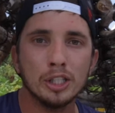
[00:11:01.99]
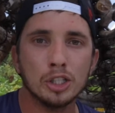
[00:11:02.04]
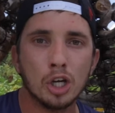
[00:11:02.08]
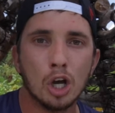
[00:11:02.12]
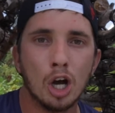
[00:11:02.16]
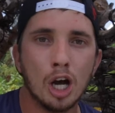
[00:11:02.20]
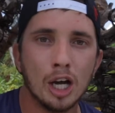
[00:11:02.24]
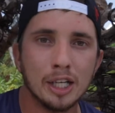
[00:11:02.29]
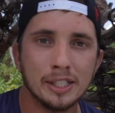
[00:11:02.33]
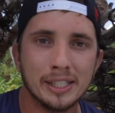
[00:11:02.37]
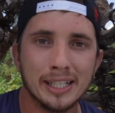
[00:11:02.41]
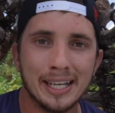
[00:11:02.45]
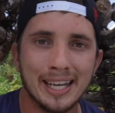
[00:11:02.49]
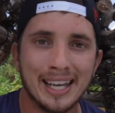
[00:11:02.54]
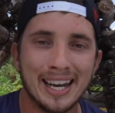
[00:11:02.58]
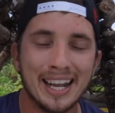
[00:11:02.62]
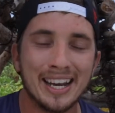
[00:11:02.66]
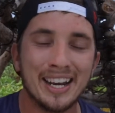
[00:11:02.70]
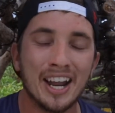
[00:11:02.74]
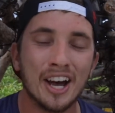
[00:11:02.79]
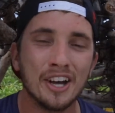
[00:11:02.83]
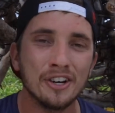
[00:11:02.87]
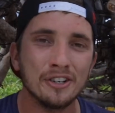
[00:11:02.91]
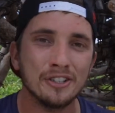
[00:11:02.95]
causing it
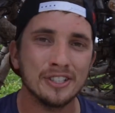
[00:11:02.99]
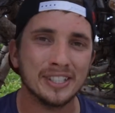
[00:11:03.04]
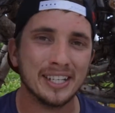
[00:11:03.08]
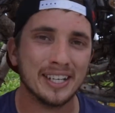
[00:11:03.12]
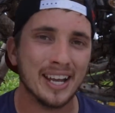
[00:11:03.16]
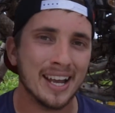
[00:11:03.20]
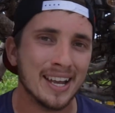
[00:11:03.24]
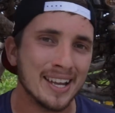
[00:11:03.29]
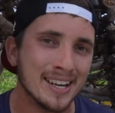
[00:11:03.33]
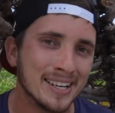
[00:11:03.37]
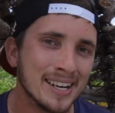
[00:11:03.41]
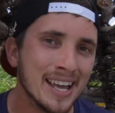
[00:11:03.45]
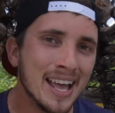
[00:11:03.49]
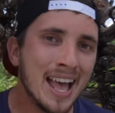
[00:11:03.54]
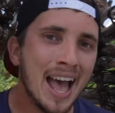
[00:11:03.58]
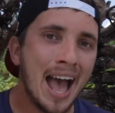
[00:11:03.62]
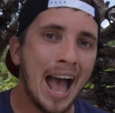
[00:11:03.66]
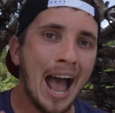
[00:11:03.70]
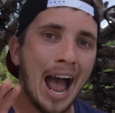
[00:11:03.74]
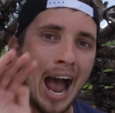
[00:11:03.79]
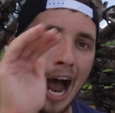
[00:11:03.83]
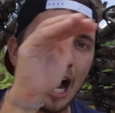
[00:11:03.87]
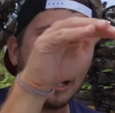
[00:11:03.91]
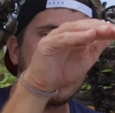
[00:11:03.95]
and understand
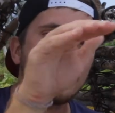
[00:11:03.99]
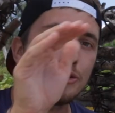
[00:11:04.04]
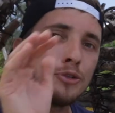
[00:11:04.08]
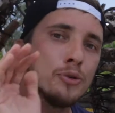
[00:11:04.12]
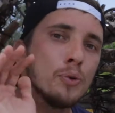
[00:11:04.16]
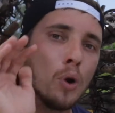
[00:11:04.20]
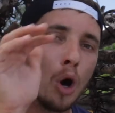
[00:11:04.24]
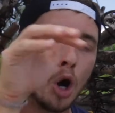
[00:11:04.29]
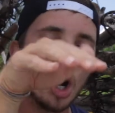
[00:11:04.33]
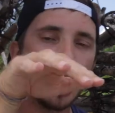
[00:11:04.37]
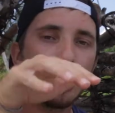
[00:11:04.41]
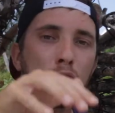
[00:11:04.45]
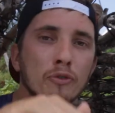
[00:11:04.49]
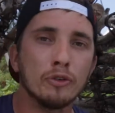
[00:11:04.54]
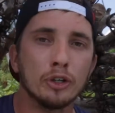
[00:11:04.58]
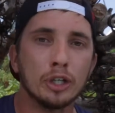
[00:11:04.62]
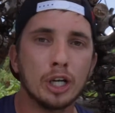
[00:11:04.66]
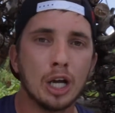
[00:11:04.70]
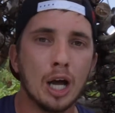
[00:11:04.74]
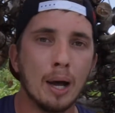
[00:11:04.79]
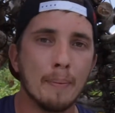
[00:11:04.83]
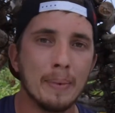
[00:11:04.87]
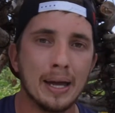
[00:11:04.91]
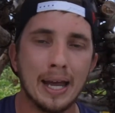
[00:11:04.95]
how to
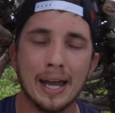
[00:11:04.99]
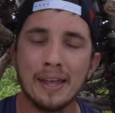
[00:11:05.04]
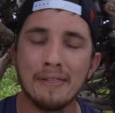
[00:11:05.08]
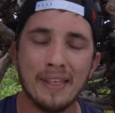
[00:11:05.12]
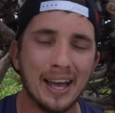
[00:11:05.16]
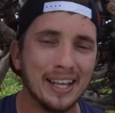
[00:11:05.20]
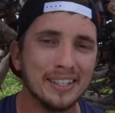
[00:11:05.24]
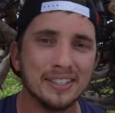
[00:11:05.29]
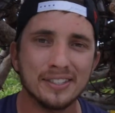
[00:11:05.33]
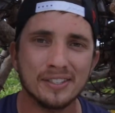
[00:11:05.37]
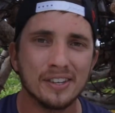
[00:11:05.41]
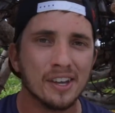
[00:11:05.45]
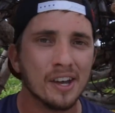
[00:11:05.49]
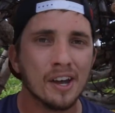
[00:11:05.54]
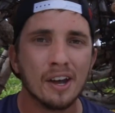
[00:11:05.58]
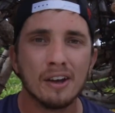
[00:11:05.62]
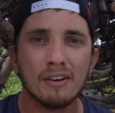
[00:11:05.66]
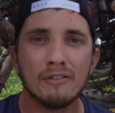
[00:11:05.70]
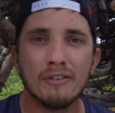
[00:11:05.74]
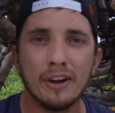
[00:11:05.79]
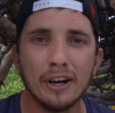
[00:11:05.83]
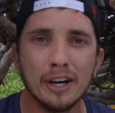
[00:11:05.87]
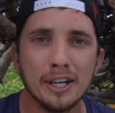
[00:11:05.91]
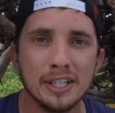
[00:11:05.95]
overcome it. And that's
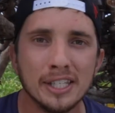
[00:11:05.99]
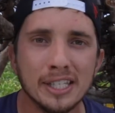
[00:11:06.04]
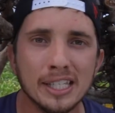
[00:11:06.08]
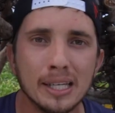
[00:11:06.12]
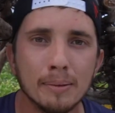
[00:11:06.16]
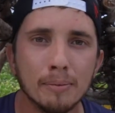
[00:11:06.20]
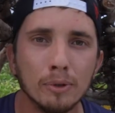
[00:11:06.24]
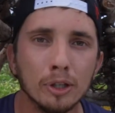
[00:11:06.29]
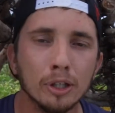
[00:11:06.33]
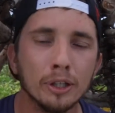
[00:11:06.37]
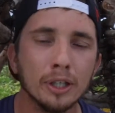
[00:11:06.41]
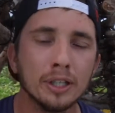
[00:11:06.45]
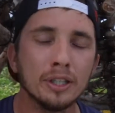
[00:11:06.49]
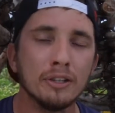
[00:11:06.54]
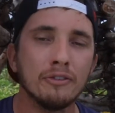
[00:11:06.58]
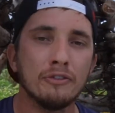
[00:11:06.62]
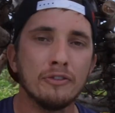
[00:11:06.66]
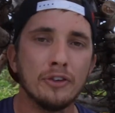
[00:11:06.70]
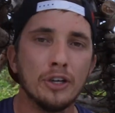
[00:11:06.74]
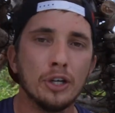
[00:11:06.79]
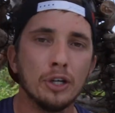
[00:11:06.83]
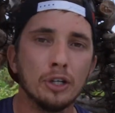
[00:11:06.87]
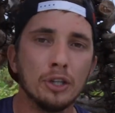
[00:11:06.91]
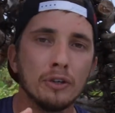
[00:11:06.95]
very similar in the
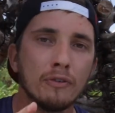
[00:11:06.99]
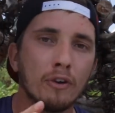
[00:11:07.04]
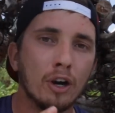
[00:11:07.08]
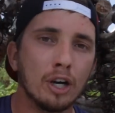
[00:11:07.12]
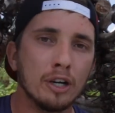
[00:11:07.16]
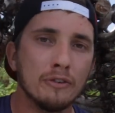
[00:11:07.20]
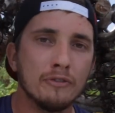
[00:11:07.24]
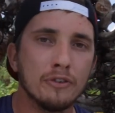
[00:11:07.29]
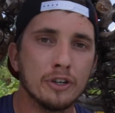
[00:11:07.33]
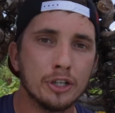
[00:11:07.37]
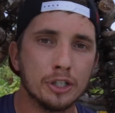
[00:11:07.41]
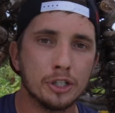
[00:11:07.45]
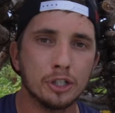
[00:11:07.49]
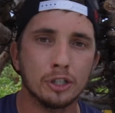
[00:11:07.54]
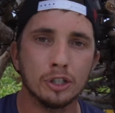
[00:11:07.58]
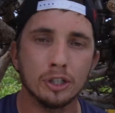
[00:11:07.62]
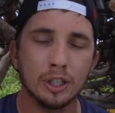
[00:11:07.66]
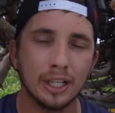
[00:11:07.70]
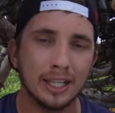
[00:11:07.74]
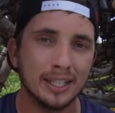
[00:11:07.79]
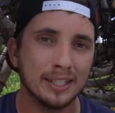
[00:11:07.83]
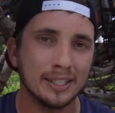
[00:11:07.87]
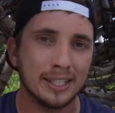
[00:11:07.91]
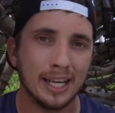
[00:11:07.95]
field of artificial
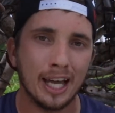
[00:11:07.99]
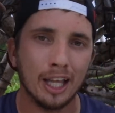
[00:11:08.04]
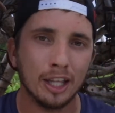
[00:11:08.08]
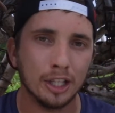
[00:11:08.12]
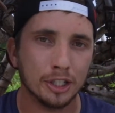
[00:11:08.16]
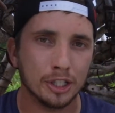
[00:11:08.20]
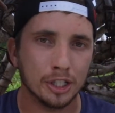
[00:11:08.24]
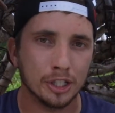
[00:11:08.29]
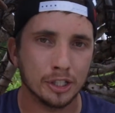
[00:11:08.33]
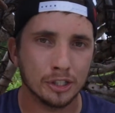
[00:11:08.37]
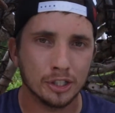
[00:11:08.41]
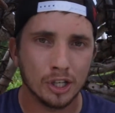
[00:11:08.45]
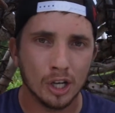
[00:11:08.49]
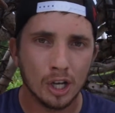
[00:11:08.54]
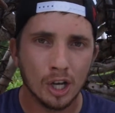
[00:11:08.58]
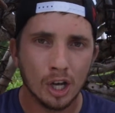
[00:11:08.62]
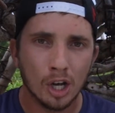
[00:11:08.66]
intelligence.